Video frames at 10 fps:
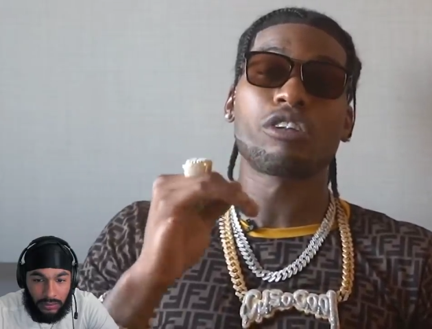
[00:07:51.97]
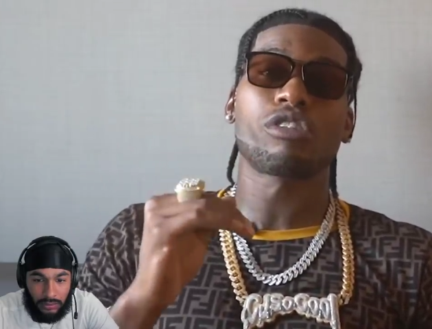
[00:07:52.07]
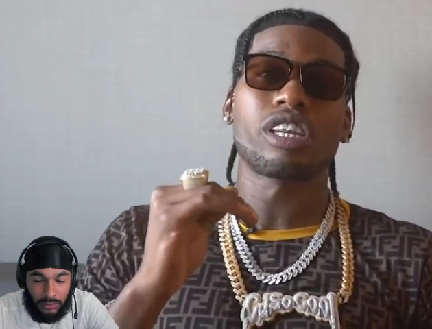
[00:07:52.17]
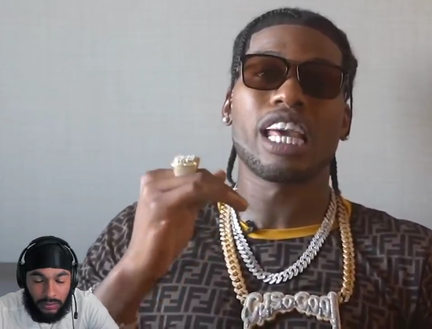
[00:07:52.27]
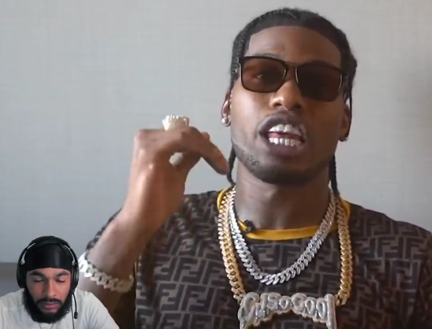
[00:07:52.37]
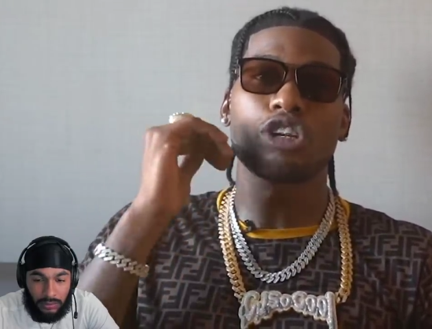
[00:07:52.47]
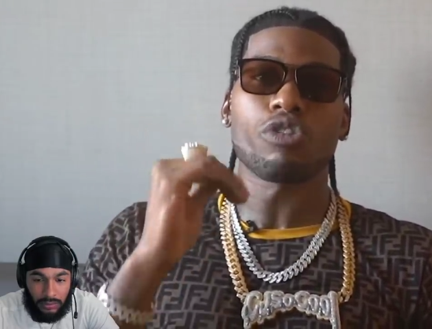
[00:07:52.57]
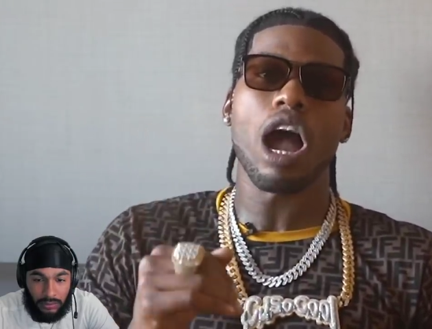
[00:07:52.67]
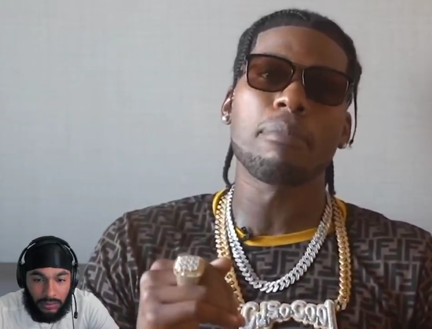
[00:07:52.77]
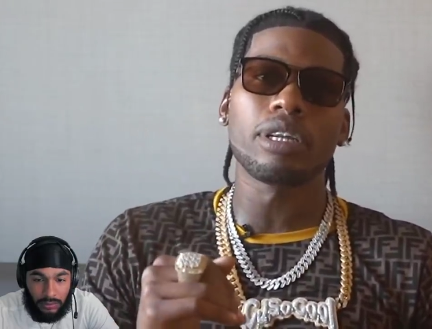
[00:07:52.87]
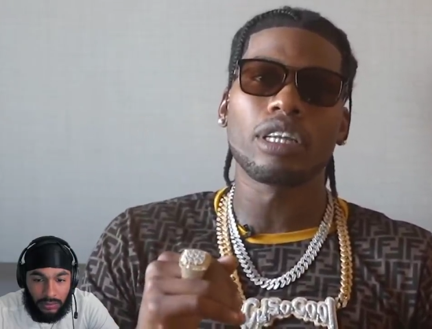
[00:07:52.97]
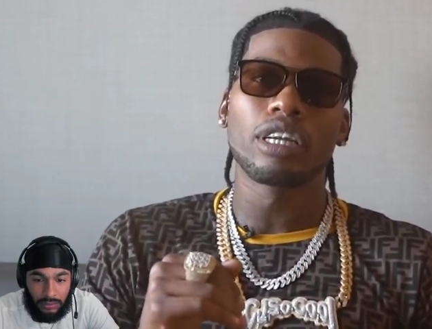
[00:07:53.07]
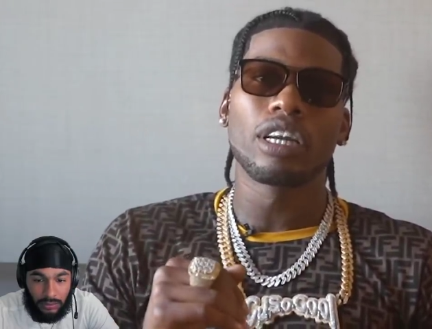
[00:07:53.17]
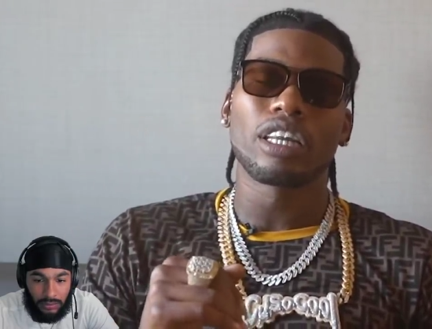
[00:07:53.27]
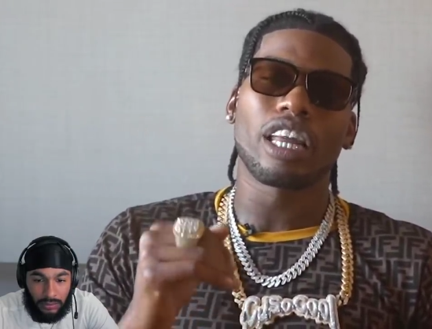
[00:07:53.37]
Speaker 1: interested in drama
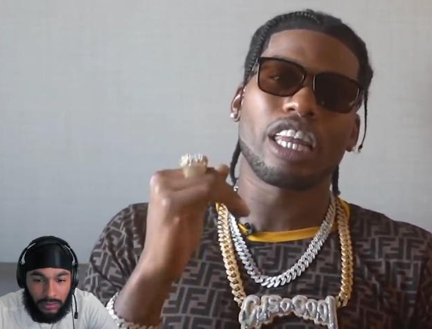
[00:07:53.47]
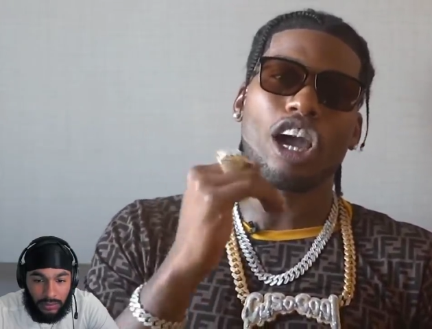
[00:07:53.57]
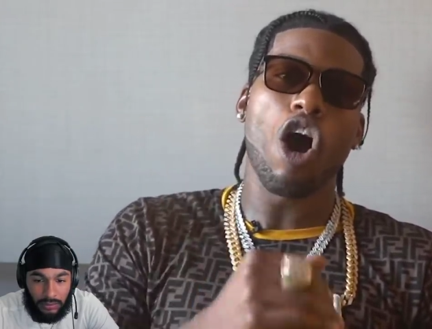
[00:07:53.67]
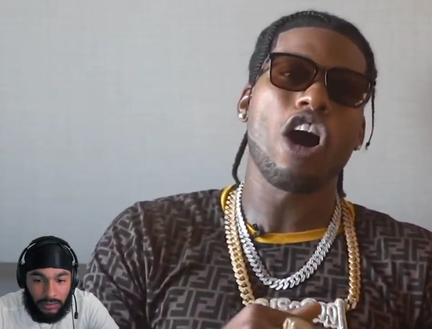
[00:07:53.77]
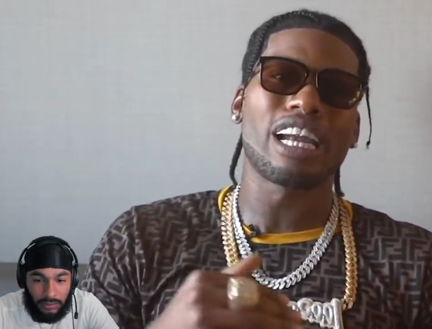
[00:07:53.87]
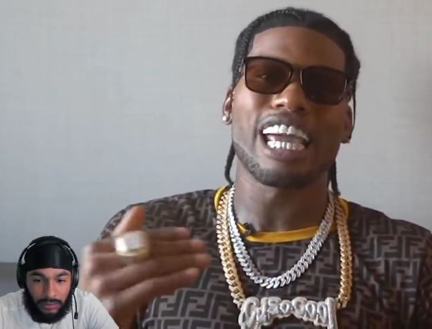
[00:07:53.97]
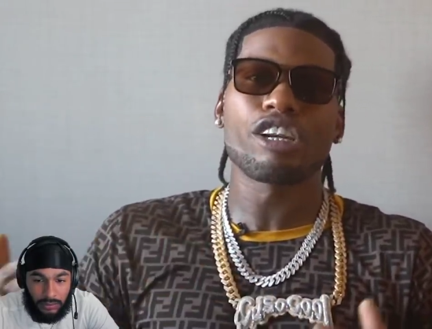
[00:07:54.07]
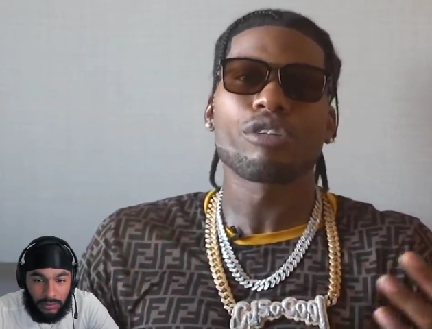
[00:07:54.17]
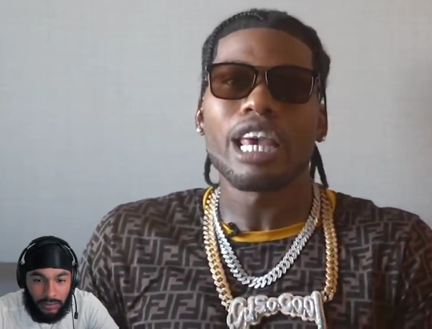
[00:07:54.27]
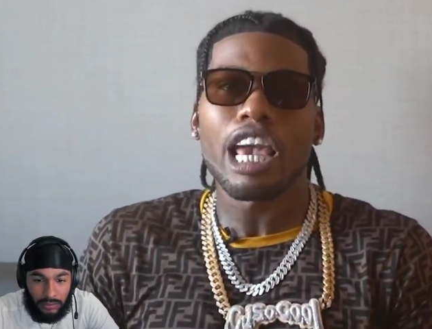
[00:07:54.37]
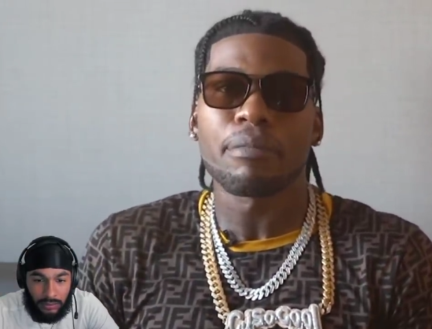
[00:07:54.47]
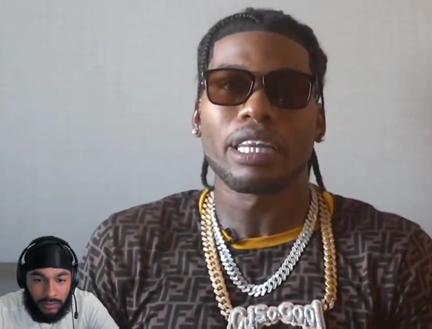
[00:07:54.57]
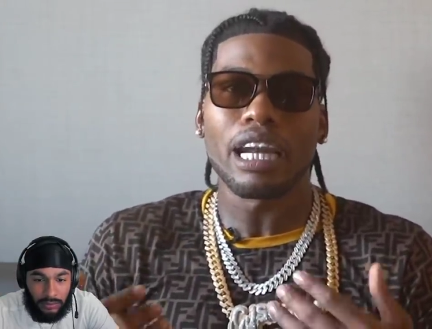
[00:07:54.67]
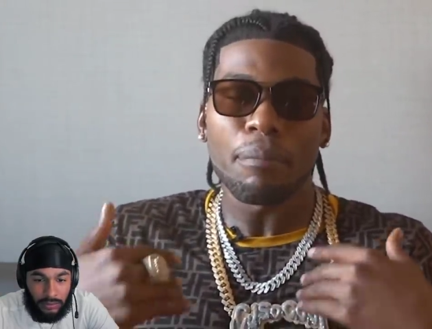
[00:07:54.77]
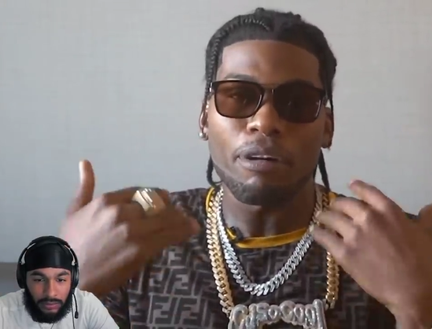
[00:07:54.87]
than they are in
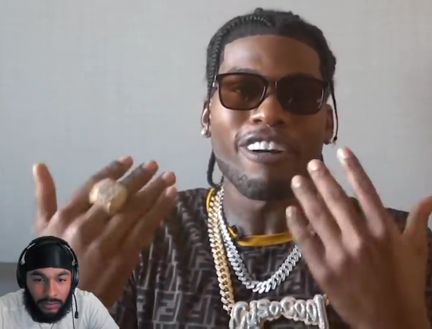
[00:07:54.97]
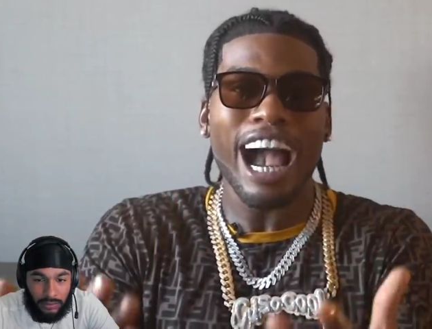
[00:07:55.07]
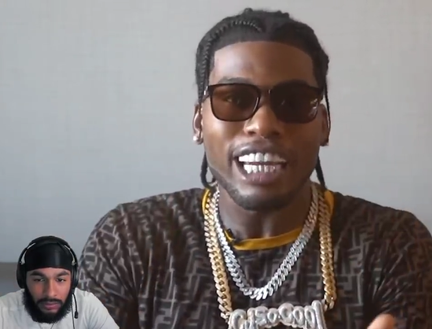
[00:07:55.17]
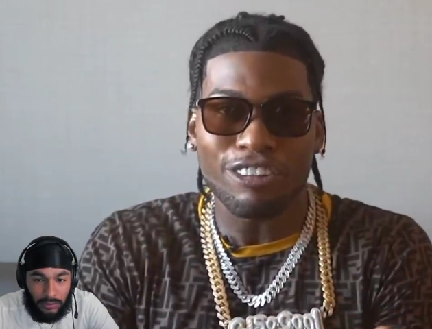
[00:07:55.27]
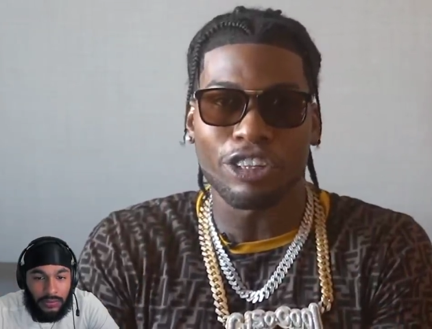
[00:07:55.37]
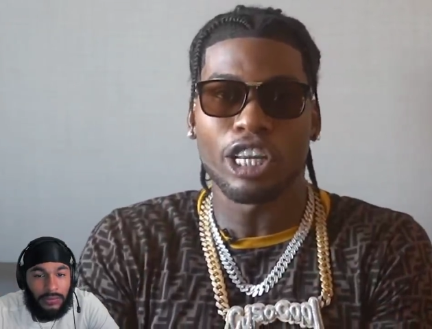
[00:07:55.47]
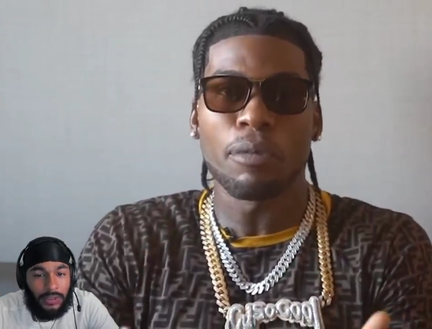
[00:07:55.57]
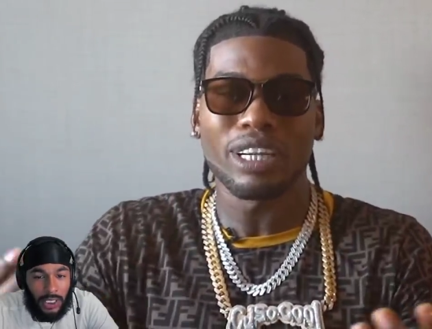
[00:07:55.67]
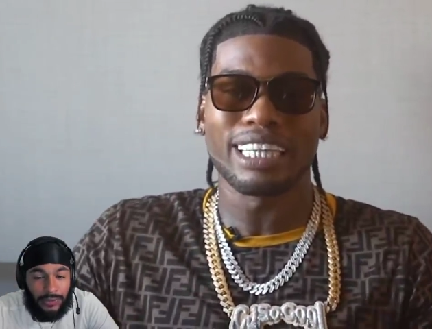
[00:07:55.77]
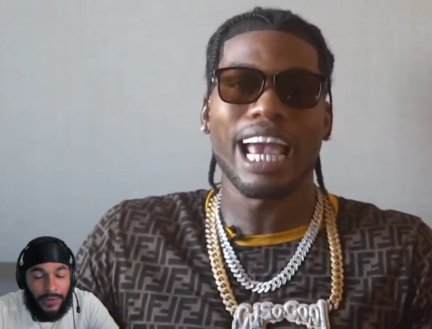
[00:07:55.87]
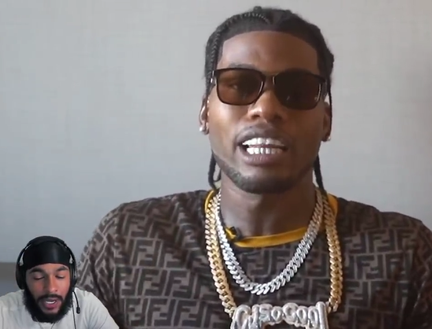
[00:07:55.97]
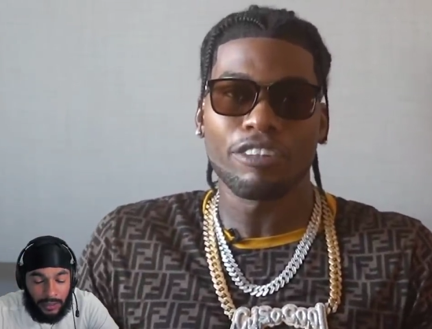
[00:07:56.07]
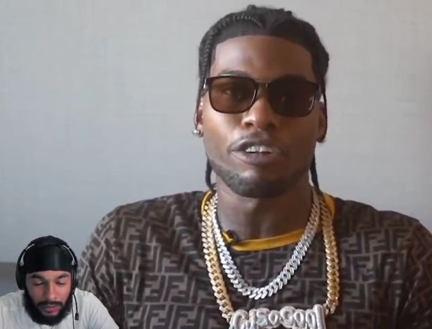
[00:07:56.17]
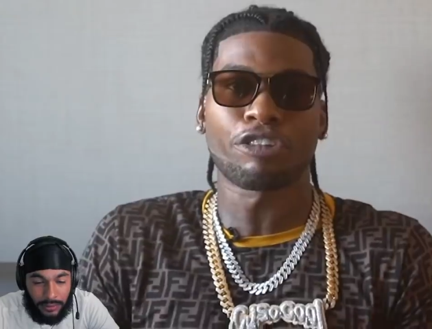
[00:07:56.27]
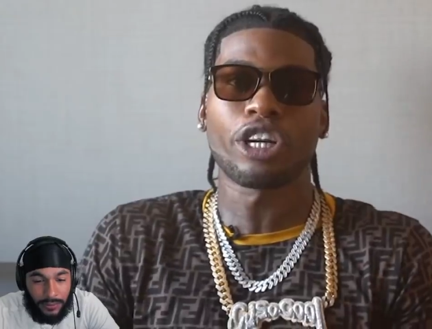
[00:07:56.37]
entertainment that I'm providing for them That's on facts. the
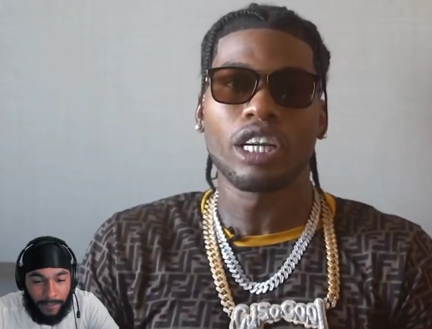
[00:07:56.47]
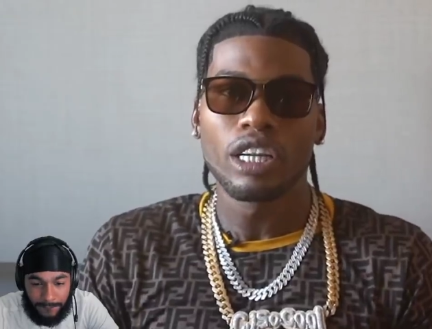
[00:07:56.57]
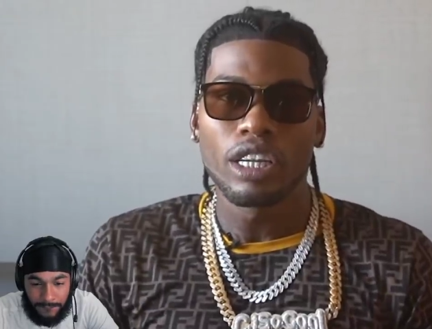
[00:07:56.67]
daily for free.